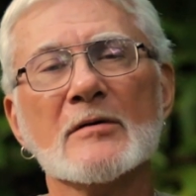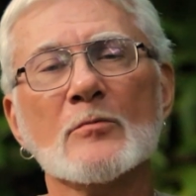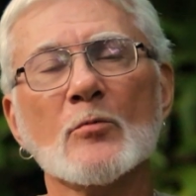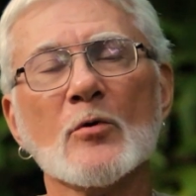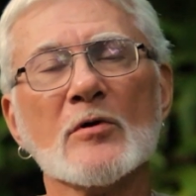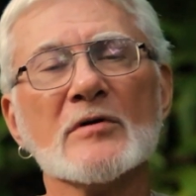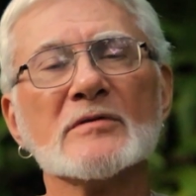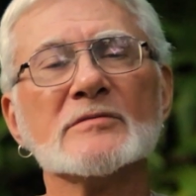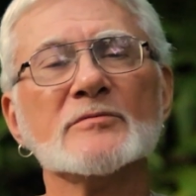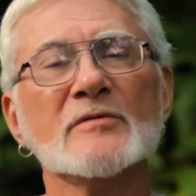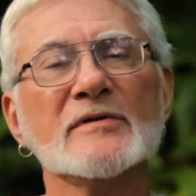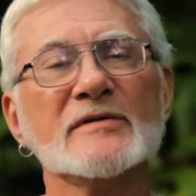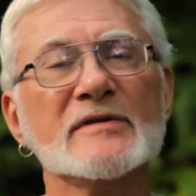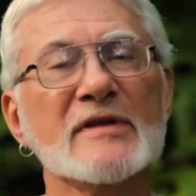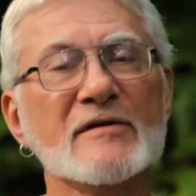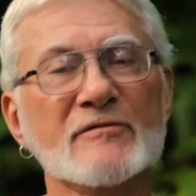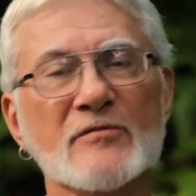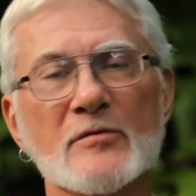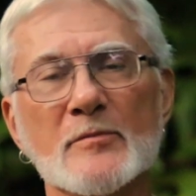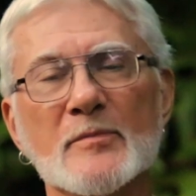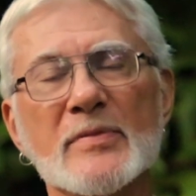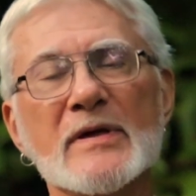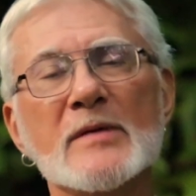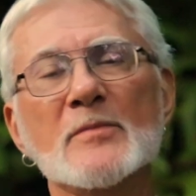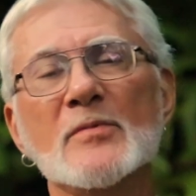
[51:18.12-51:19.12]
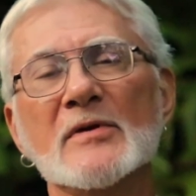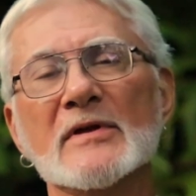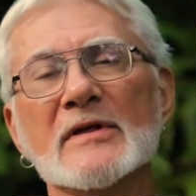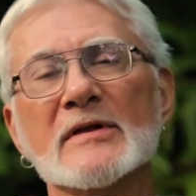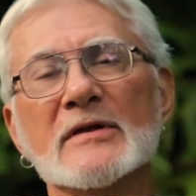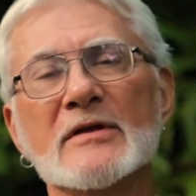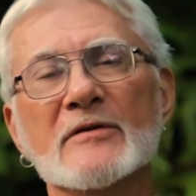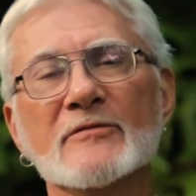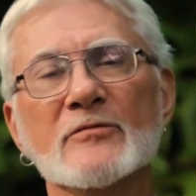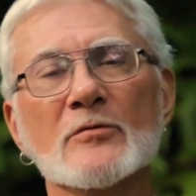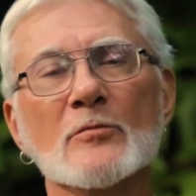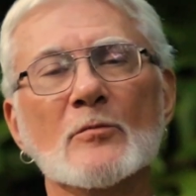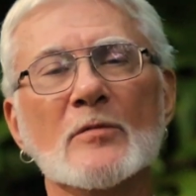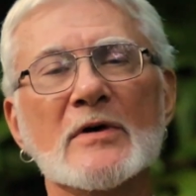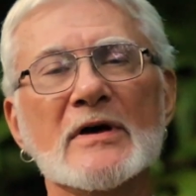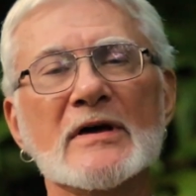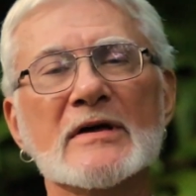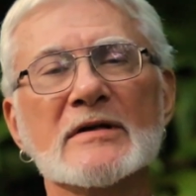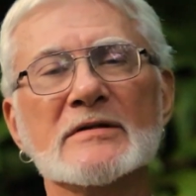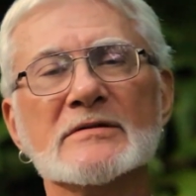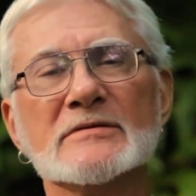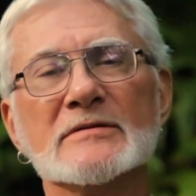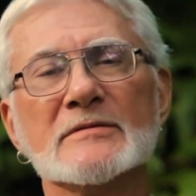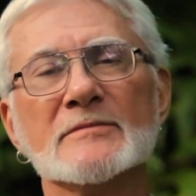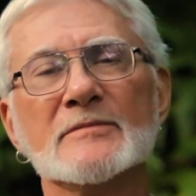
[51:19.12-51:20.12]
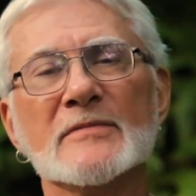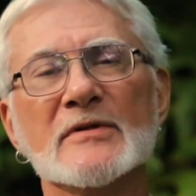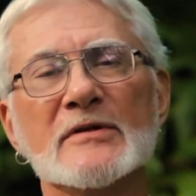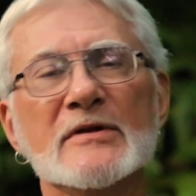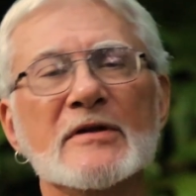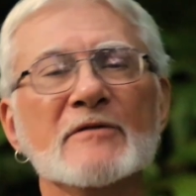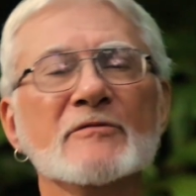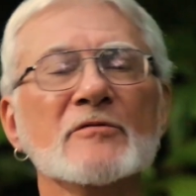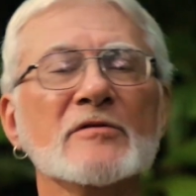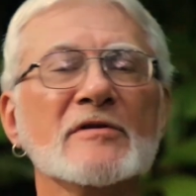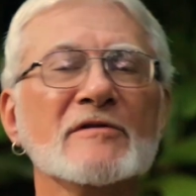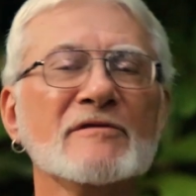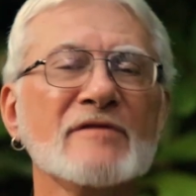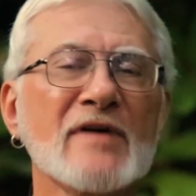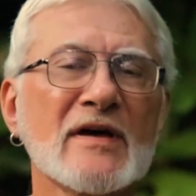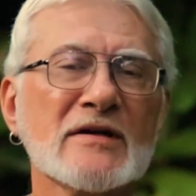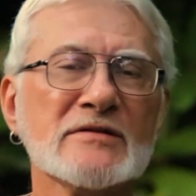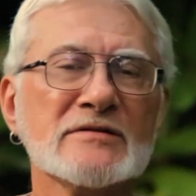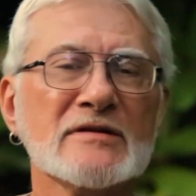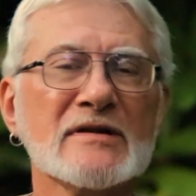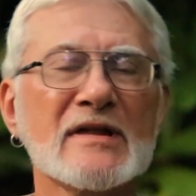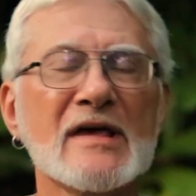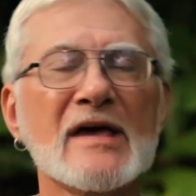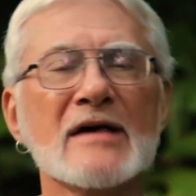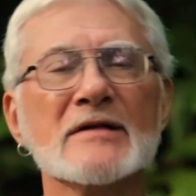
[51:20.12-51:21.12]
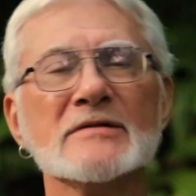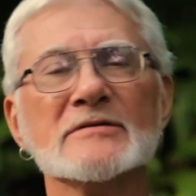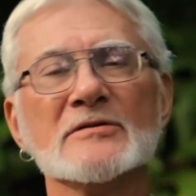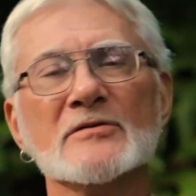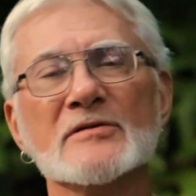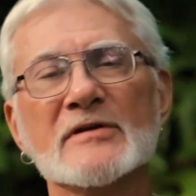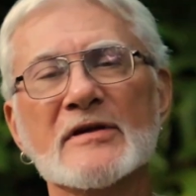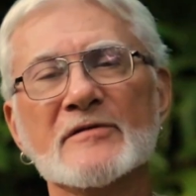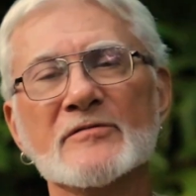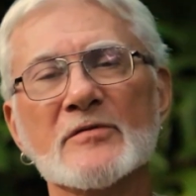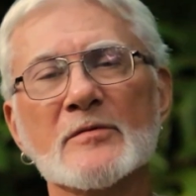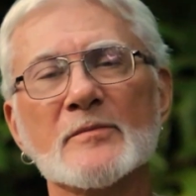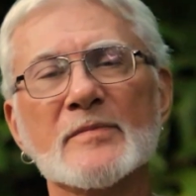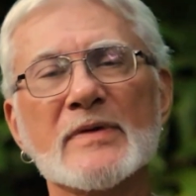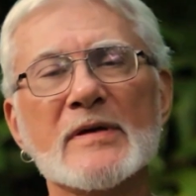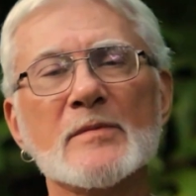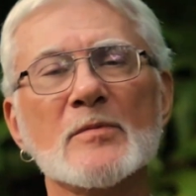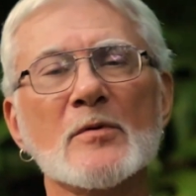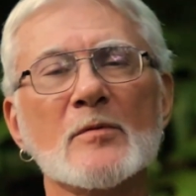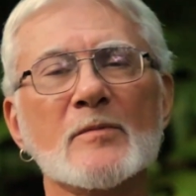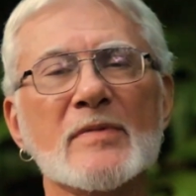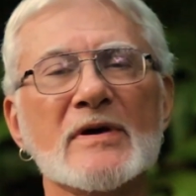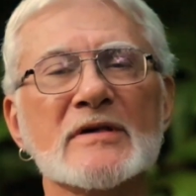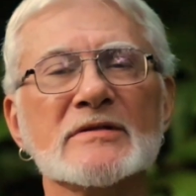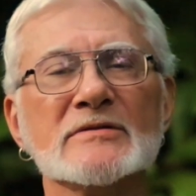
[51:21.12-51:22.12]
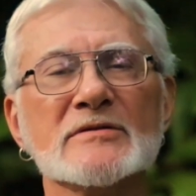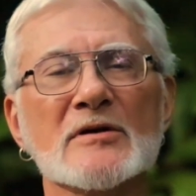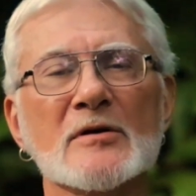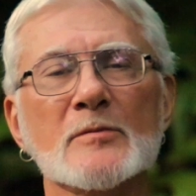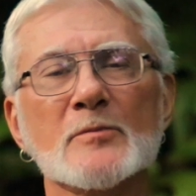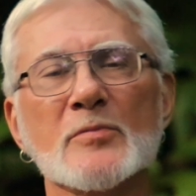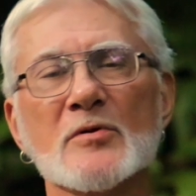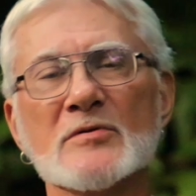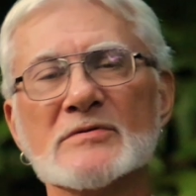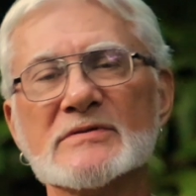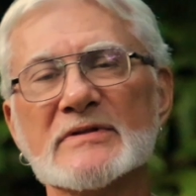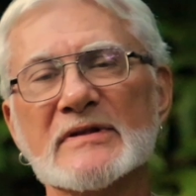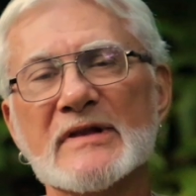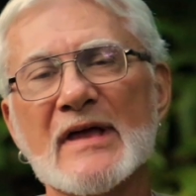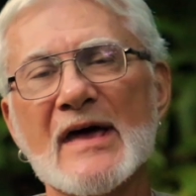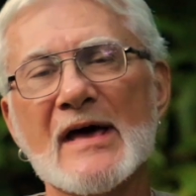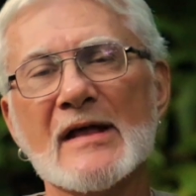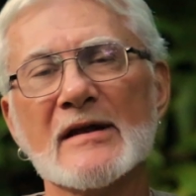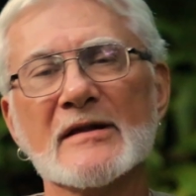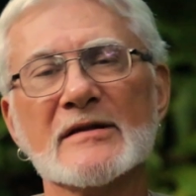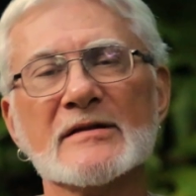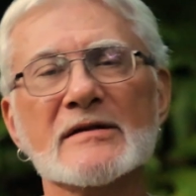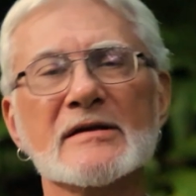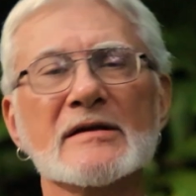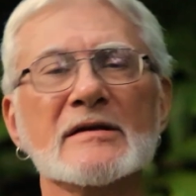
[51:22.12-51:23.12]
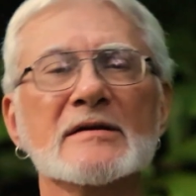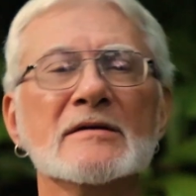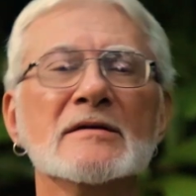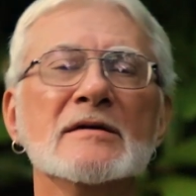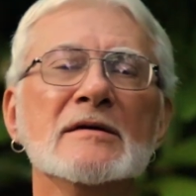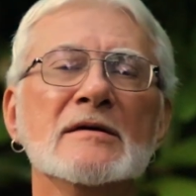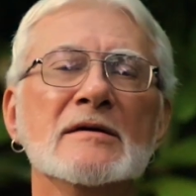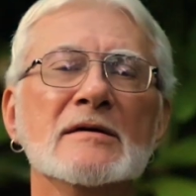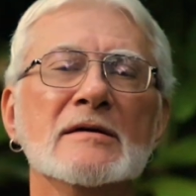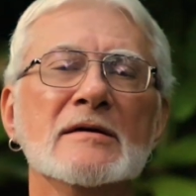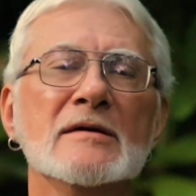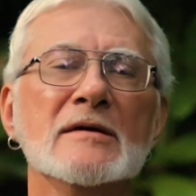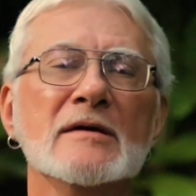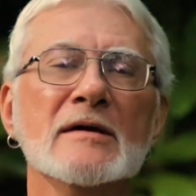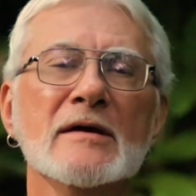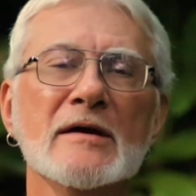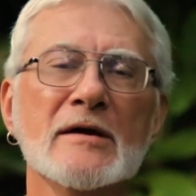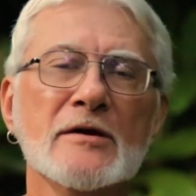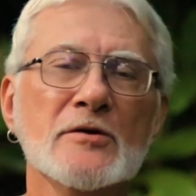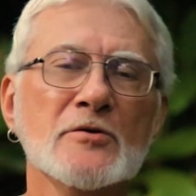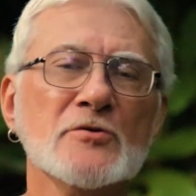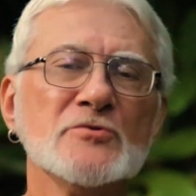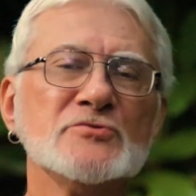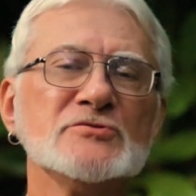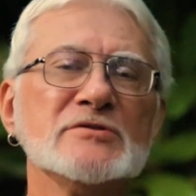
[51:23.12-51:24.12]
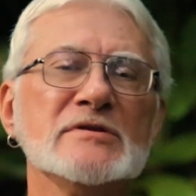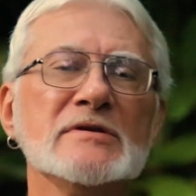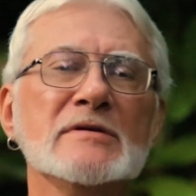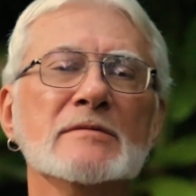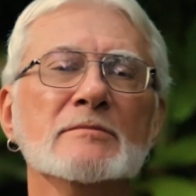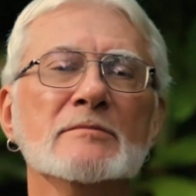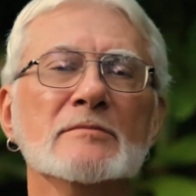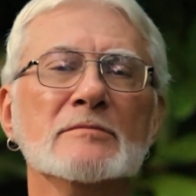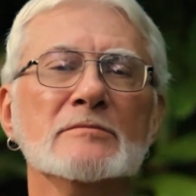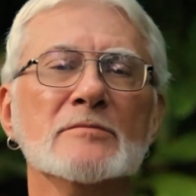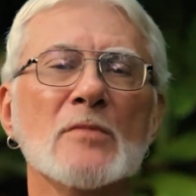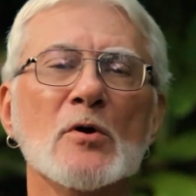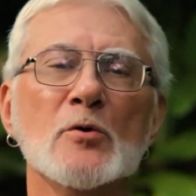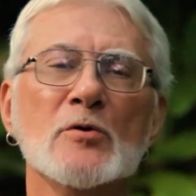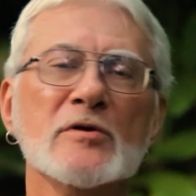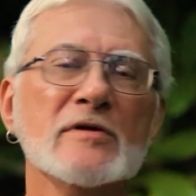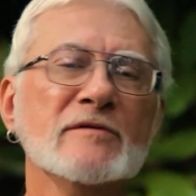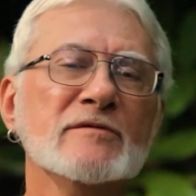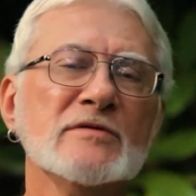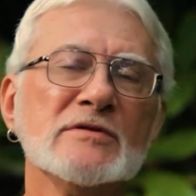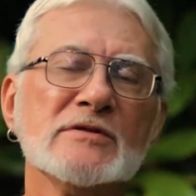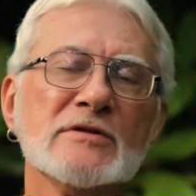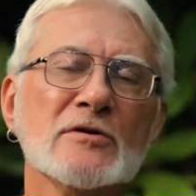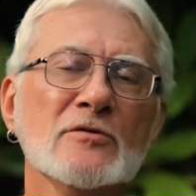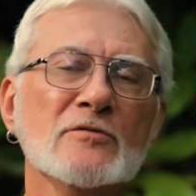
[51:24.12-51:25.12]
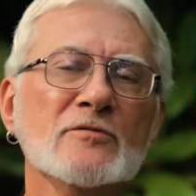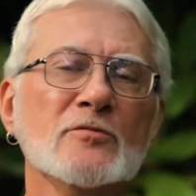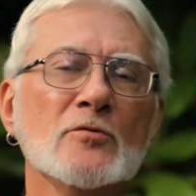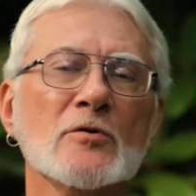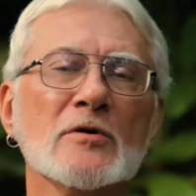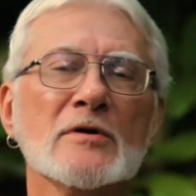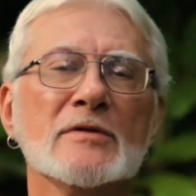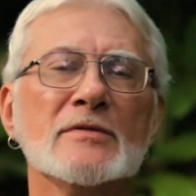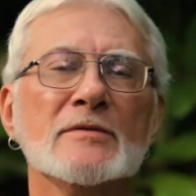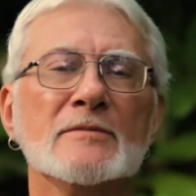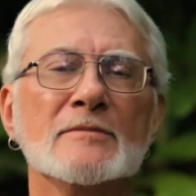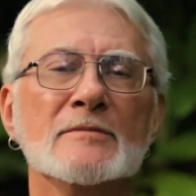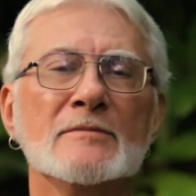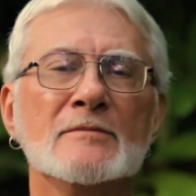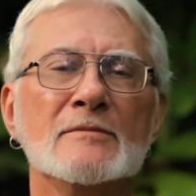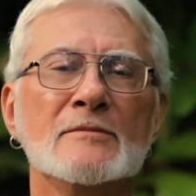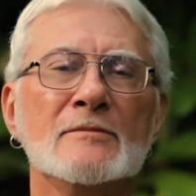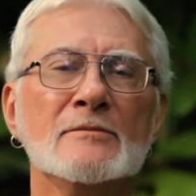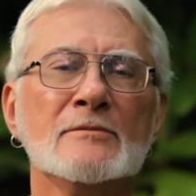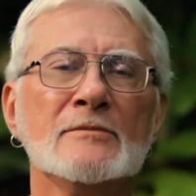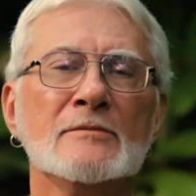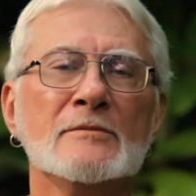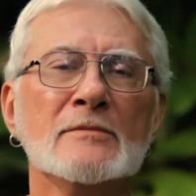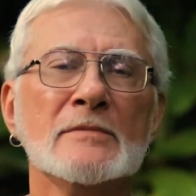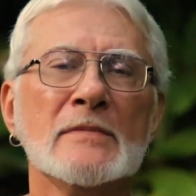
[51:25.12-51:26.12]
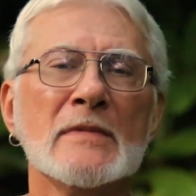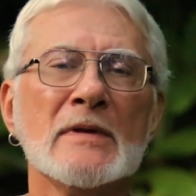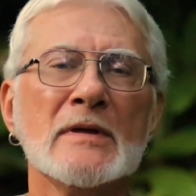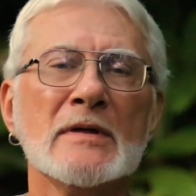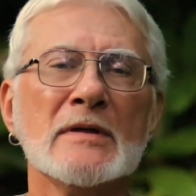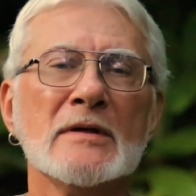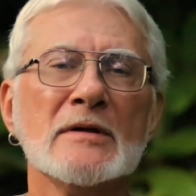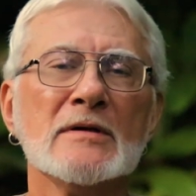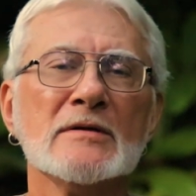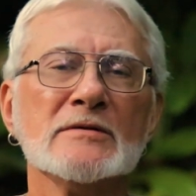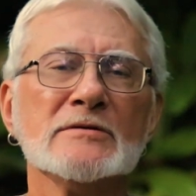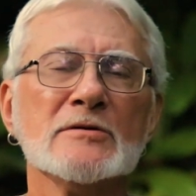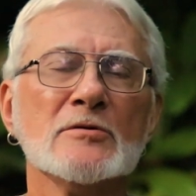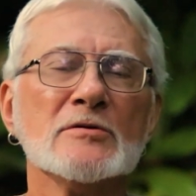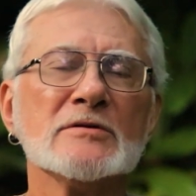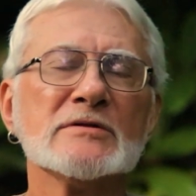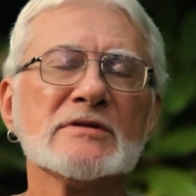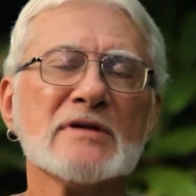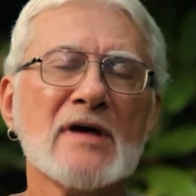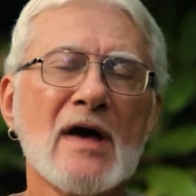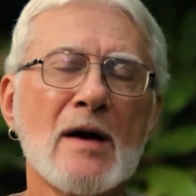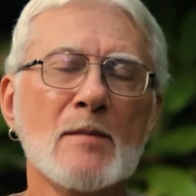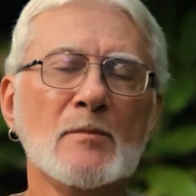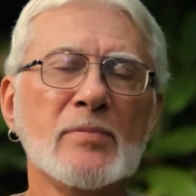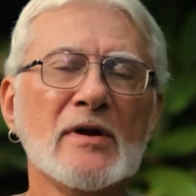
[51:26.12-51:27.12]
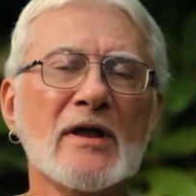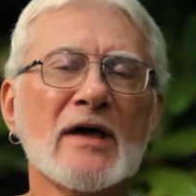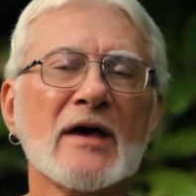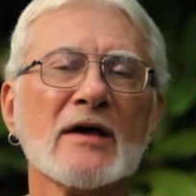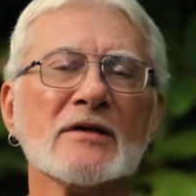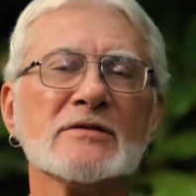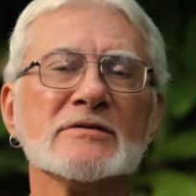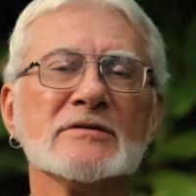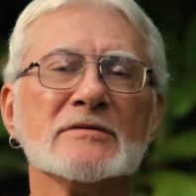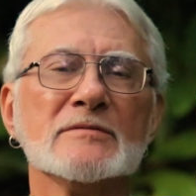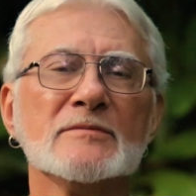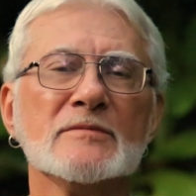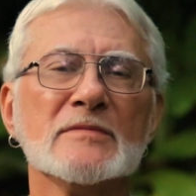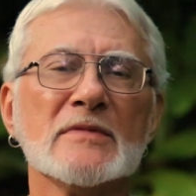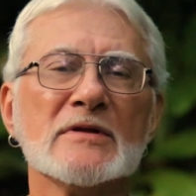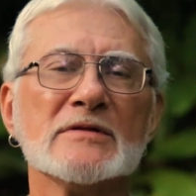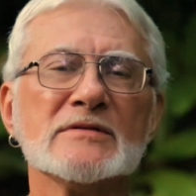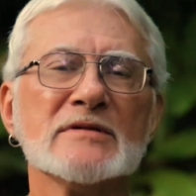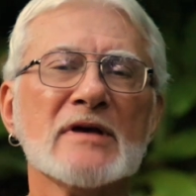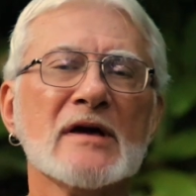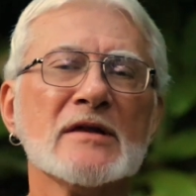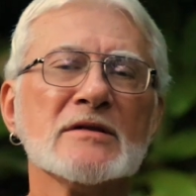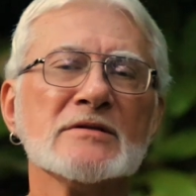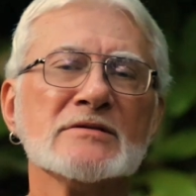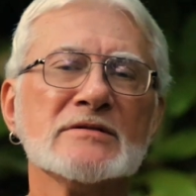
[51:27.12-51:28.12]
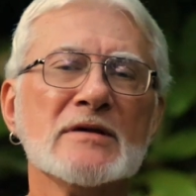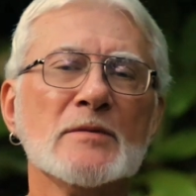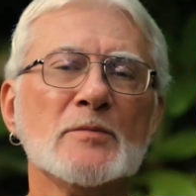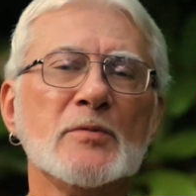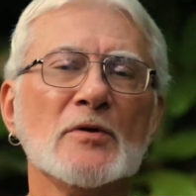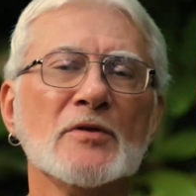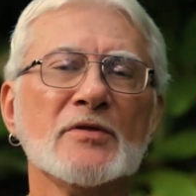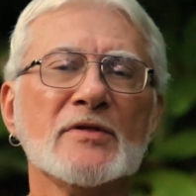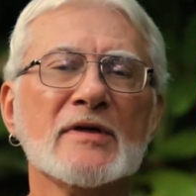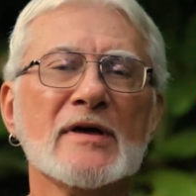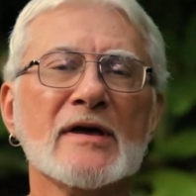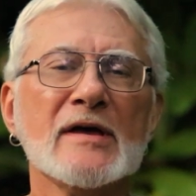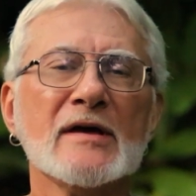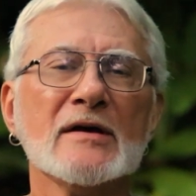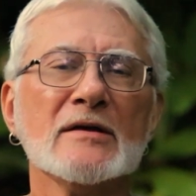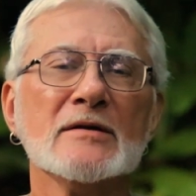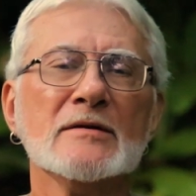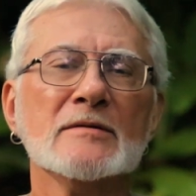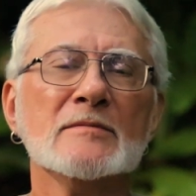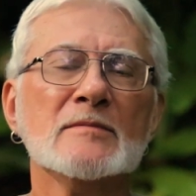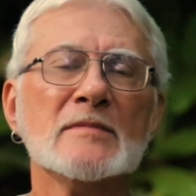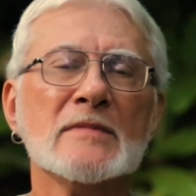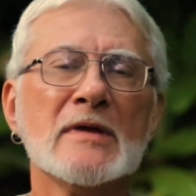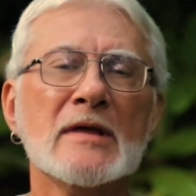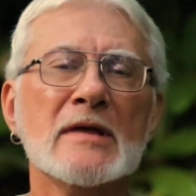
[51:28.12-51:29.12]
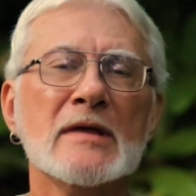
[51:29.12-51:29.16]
works with different people in different ways, the different effects it has on different people based on personality, energy, motive, and so forth. So it's complex. It's not a simple thing, and